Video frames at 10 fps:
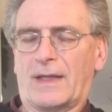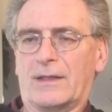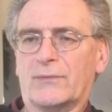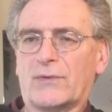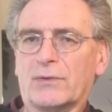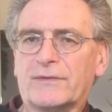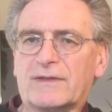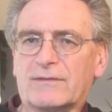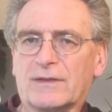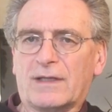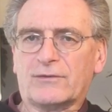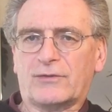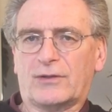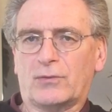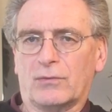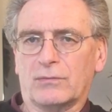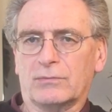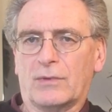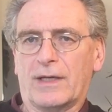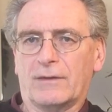And of course it's a logical
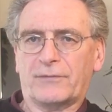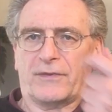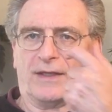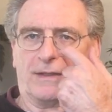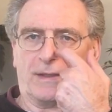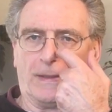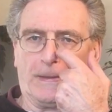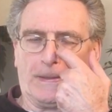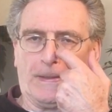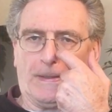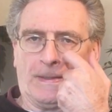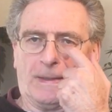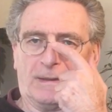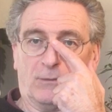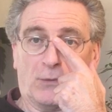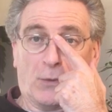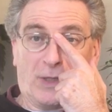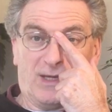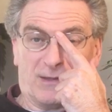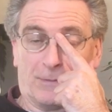way of thinking. You
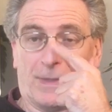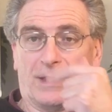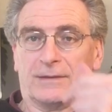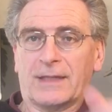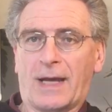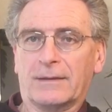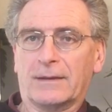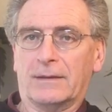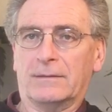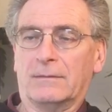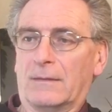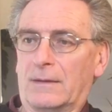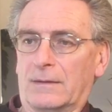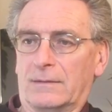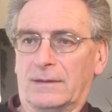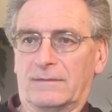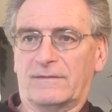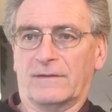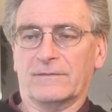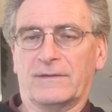hear about that and it
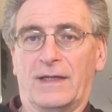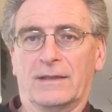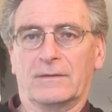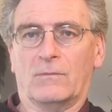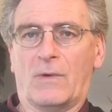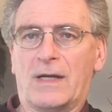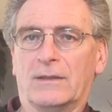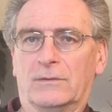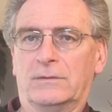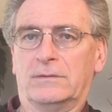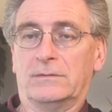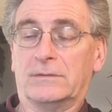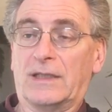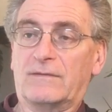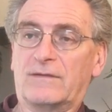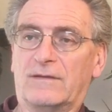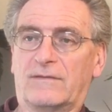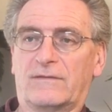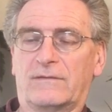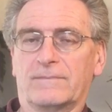sounds like, wow, this
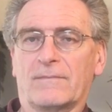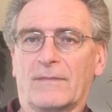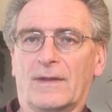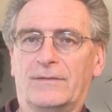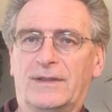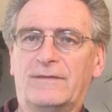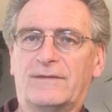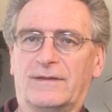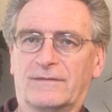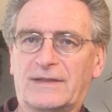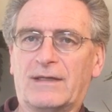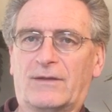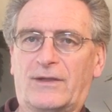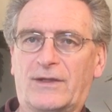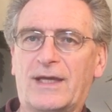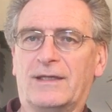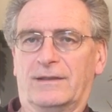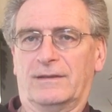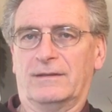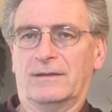is the thing.